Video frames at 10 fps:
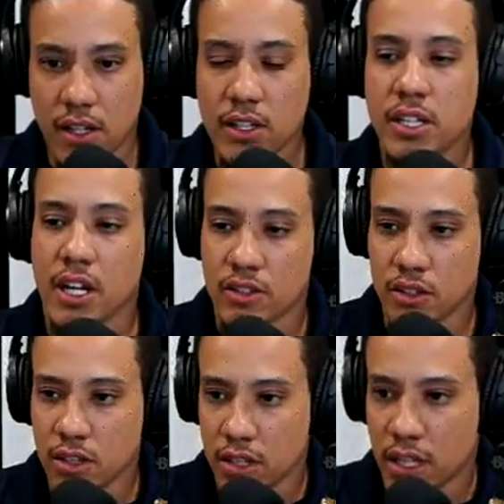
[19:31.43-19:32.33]
Yeah,
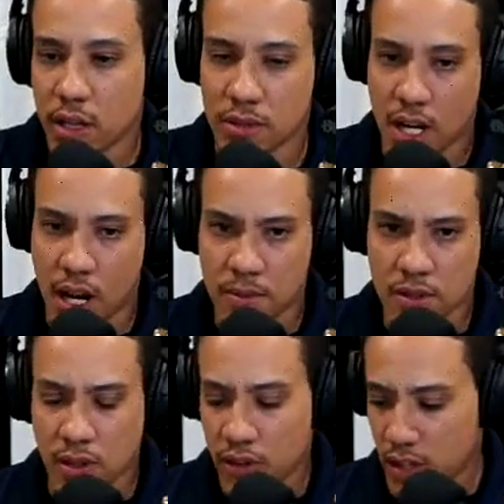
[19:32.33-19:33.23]
so you, yeah, it was
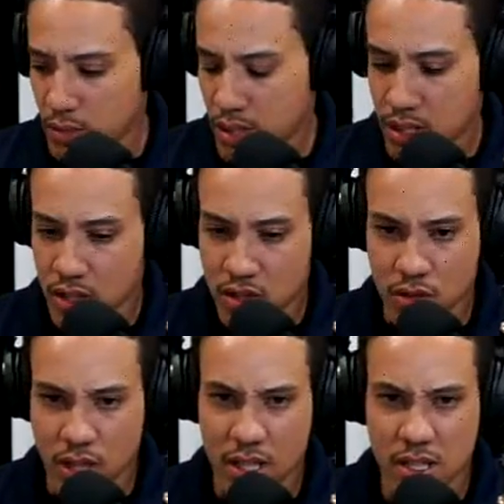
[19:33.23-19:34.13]
optional. I think it was an
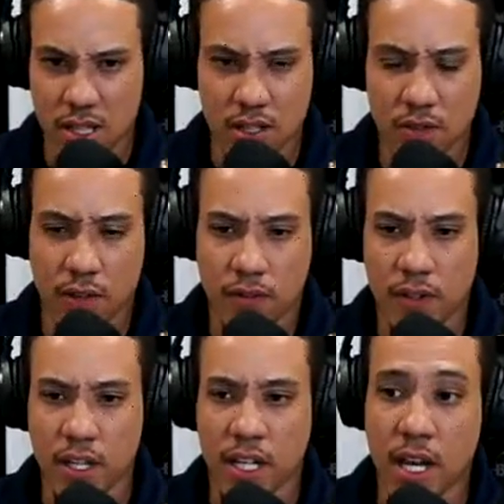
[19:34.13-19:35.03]
additional like
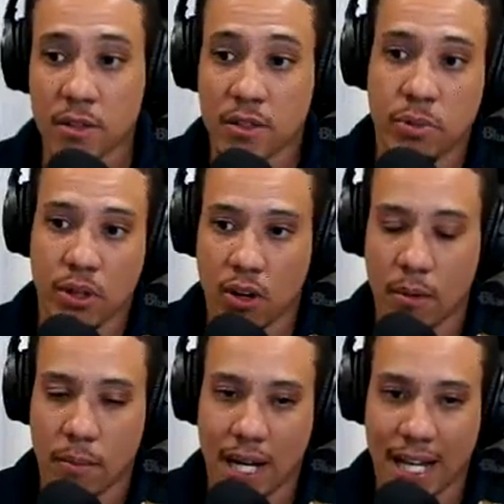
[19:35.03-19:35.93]
650 and that's put
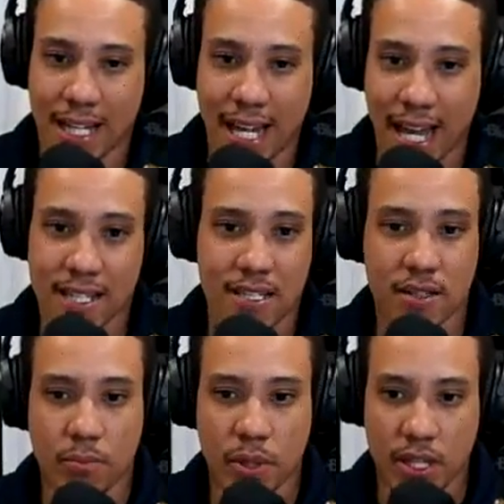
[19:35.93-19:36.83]
on by
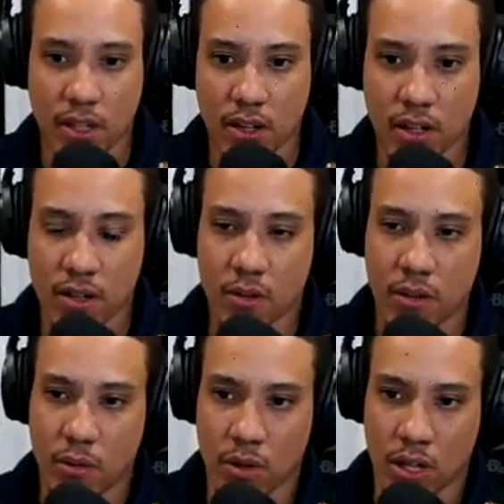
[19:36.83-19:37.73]
Anson PDR
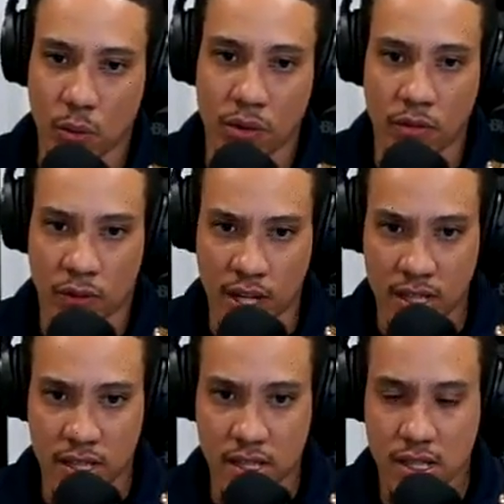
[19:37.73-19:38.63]
uh, with
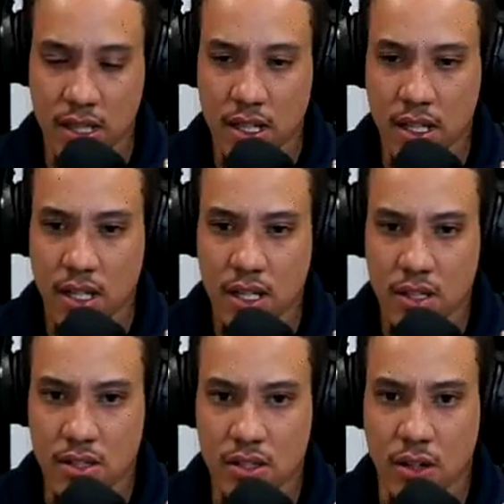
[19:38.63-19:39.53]
Vince.
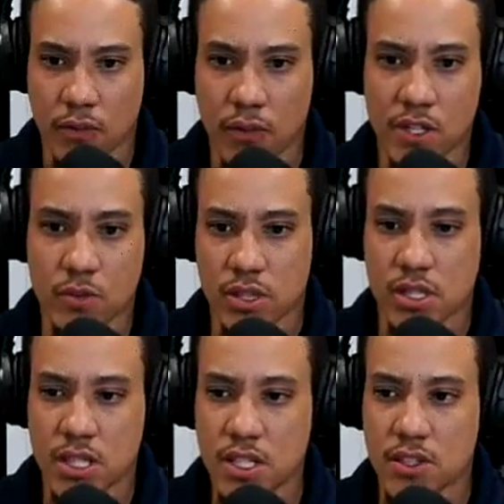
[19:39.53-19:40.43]
So Vince was
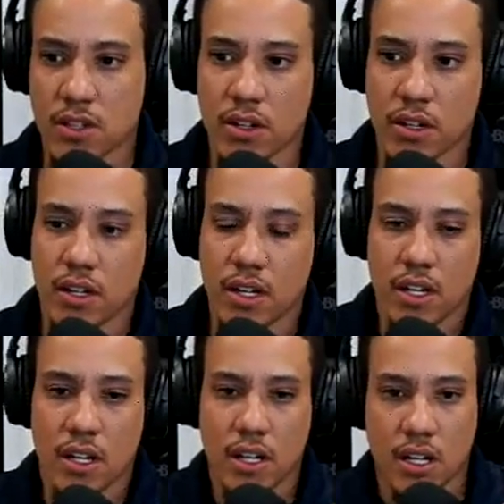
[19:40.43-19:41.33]
the teacher
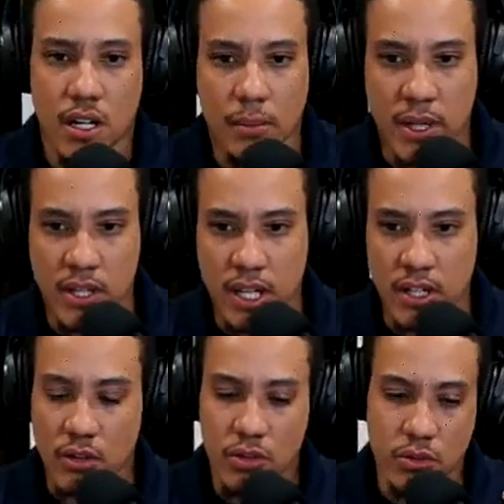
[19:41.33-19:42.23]
um, and you had
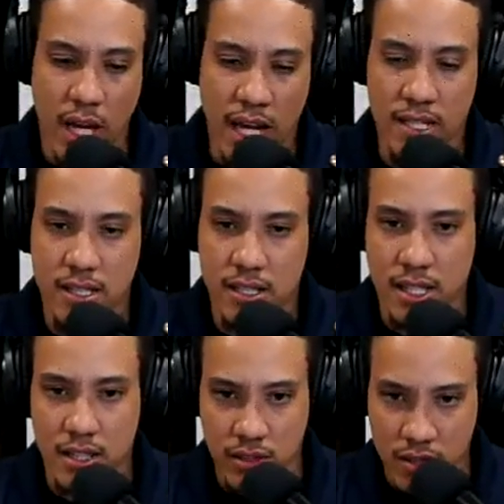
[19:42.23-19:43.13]
to go through Anson to
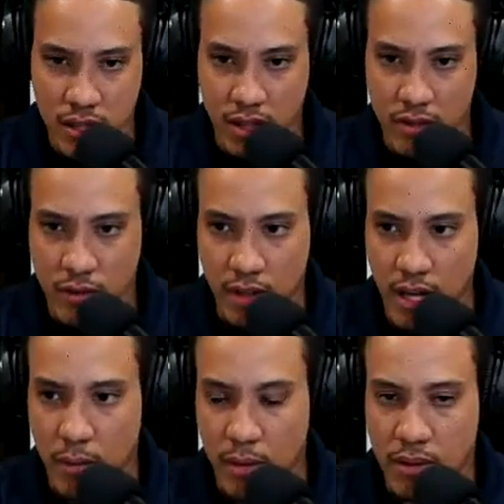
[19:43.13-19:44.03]
get your tickets for
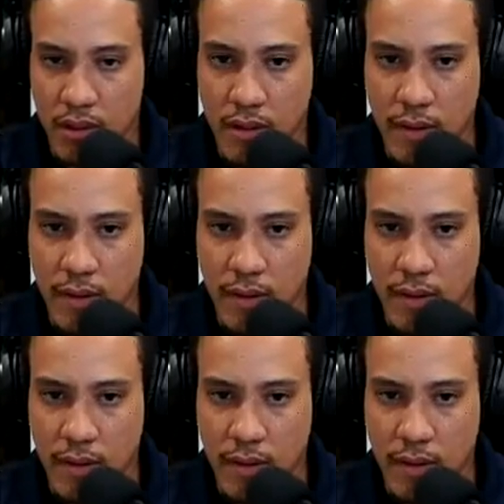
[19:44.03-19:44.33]
that one.